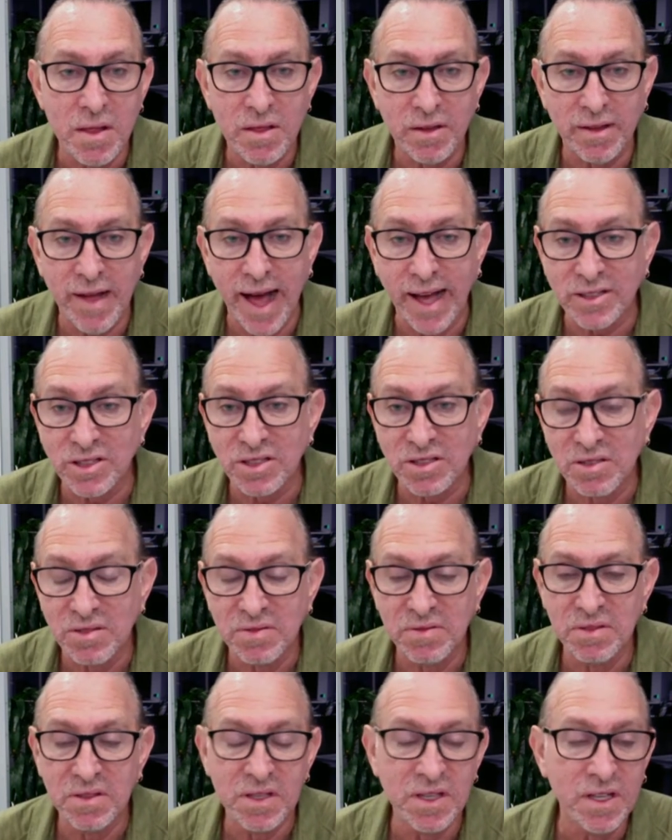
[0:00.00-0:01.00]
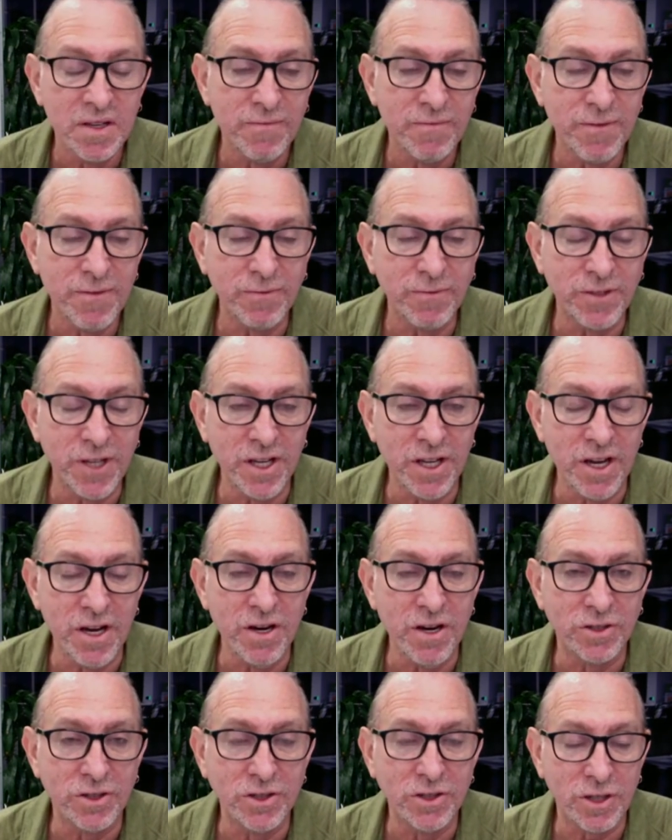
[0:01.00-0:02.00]
the last 15
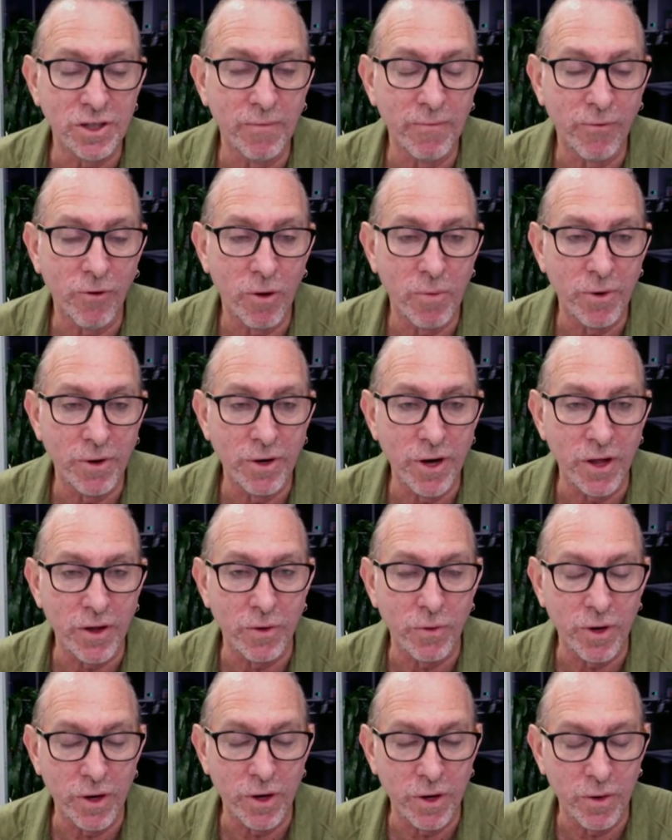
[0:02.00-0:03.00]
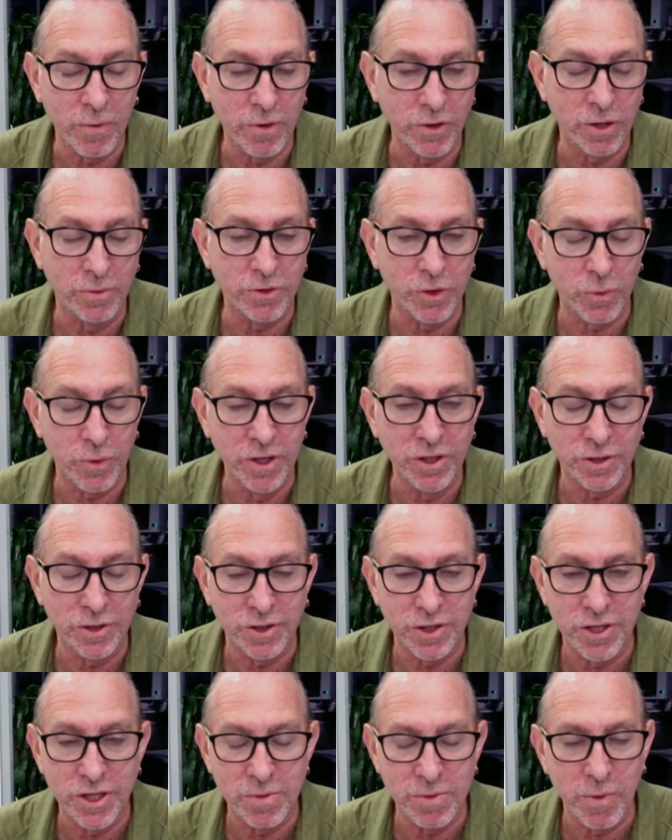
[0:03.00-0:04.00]
years in some form or another in terms of
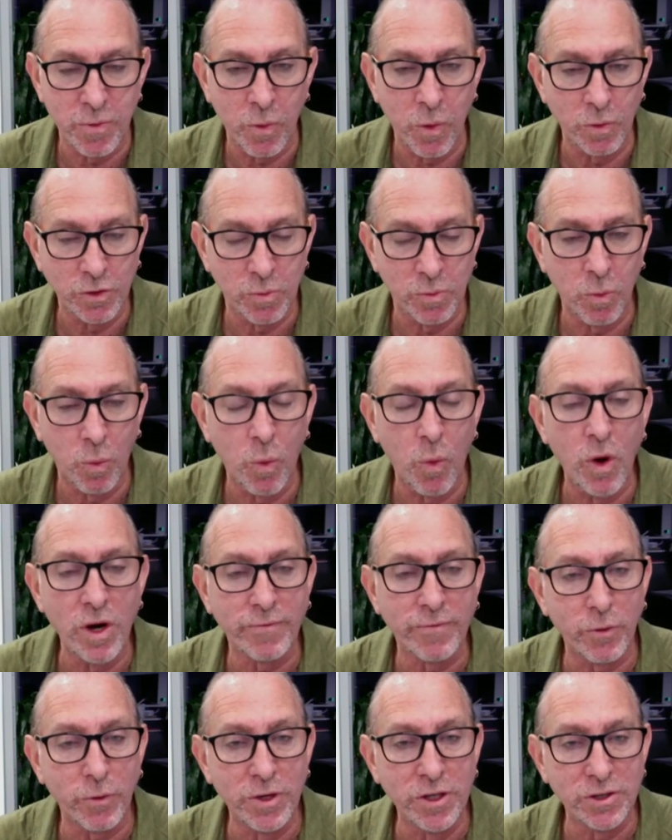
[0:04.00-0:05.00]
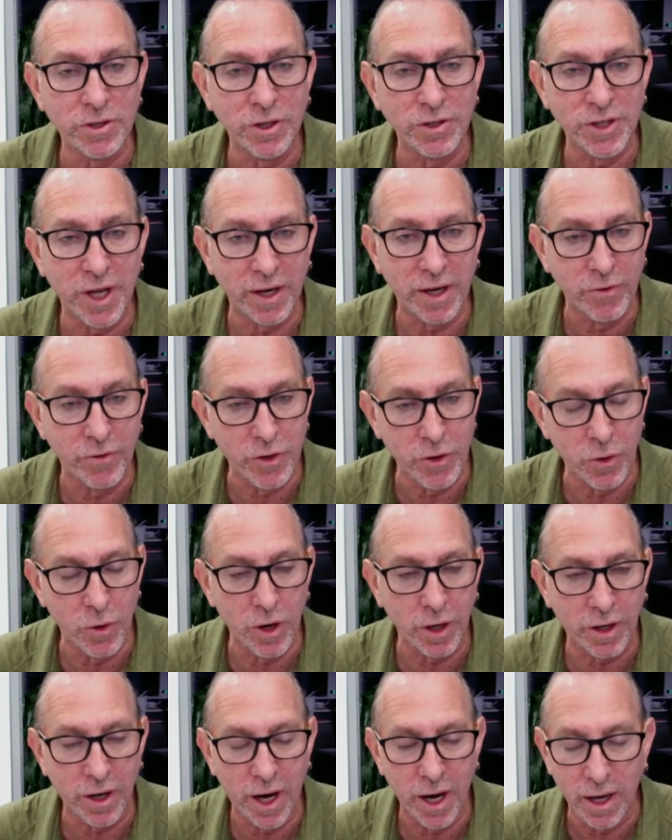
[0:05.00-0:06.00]
research, and there's some wonderful research out of New
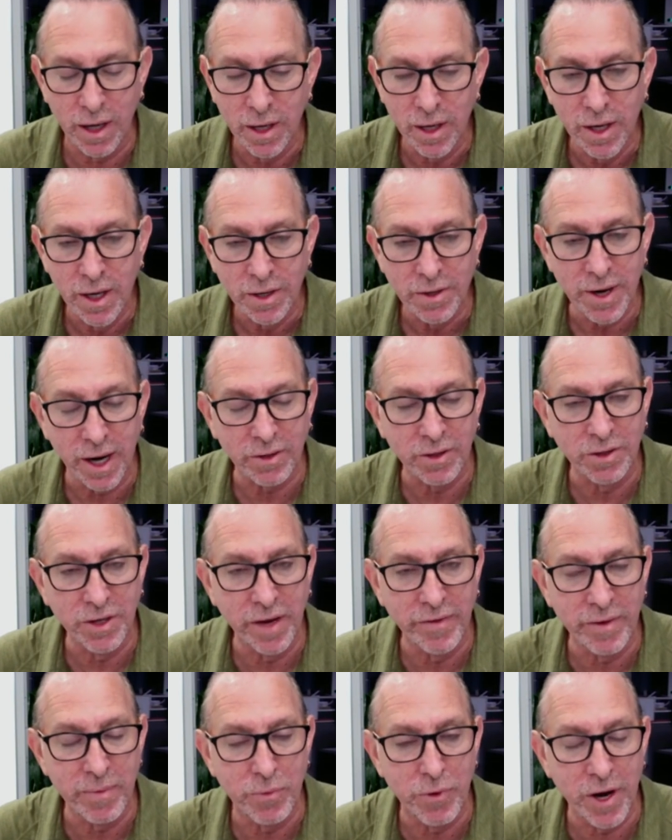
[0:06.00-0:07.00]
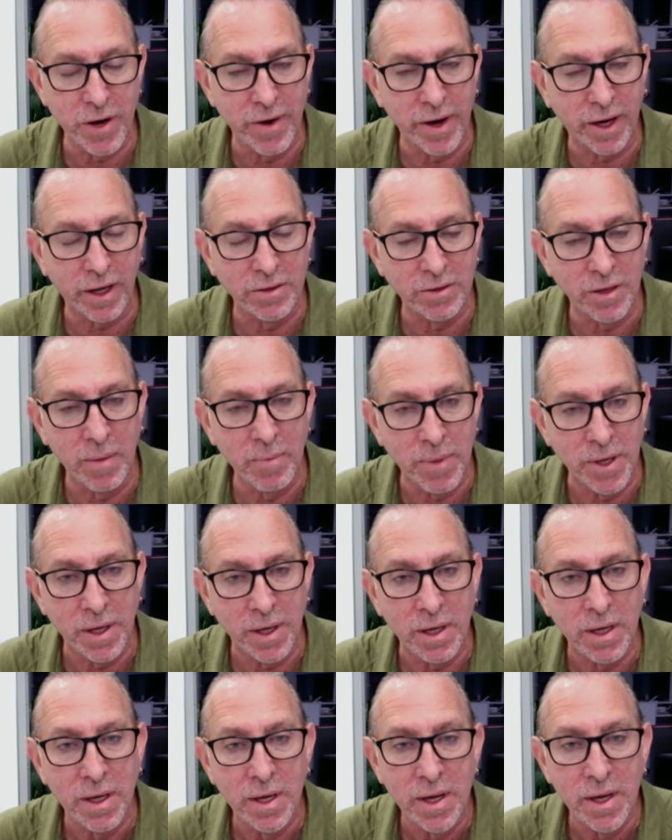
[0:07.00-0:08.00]
York. Dr. David Brenner at
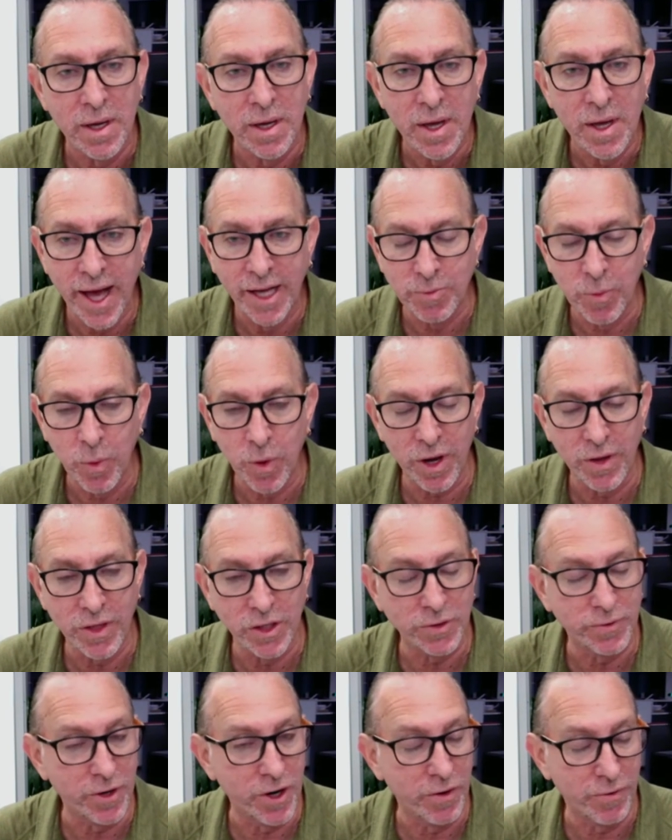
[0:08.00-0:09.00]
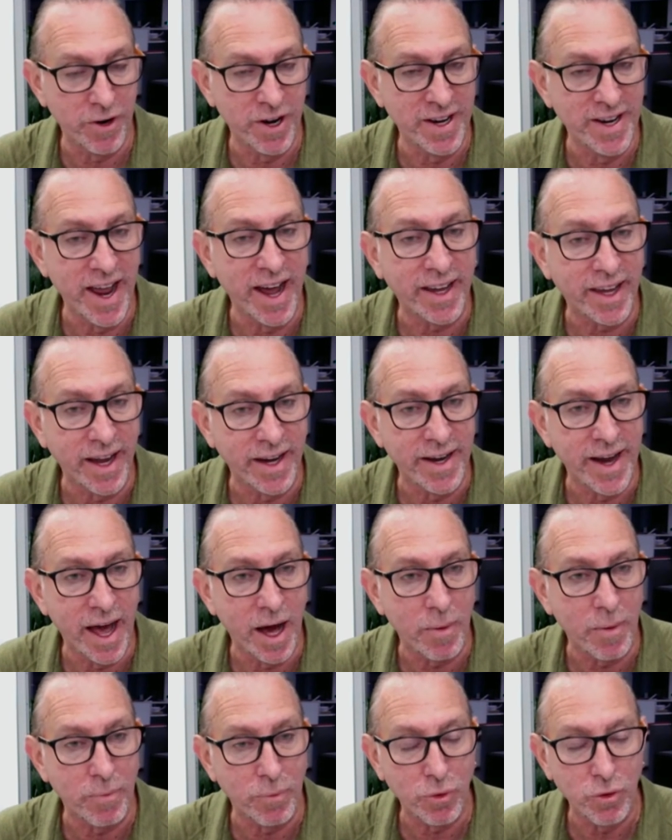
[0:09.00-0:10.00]
Columbia has been working on this for a decade
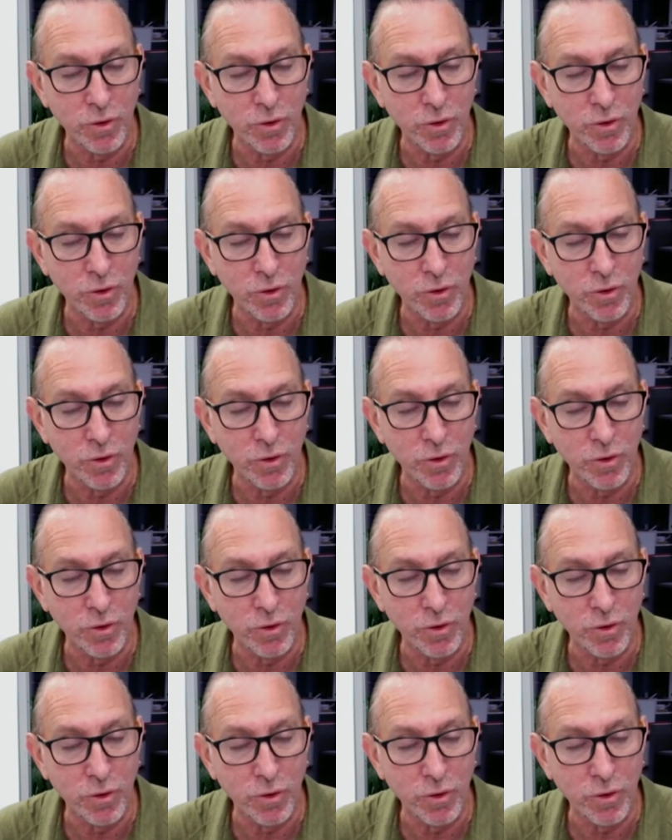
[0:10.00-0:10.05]
now,